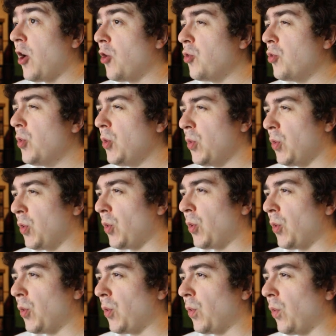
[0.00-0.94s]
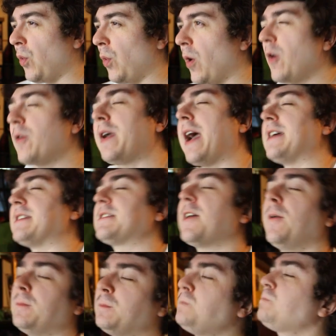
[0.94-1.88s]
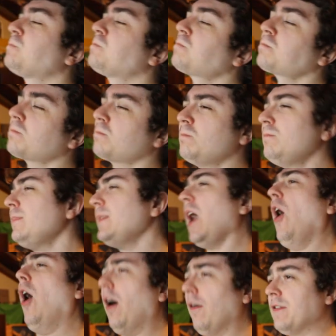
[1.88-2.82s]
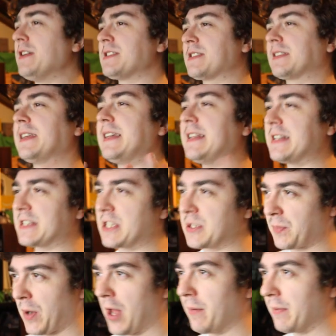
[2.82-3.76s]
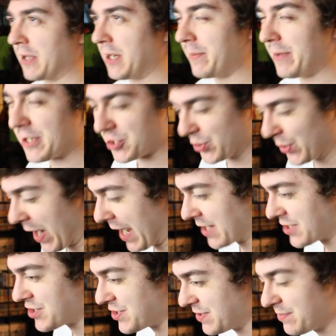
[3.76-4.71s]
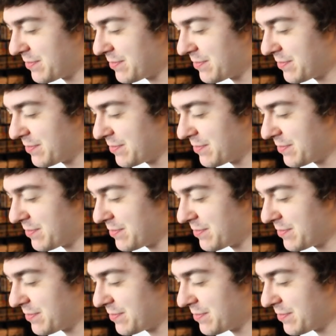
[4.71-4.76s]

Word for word: Ooh, okay, so obviously this is probably going to be a trash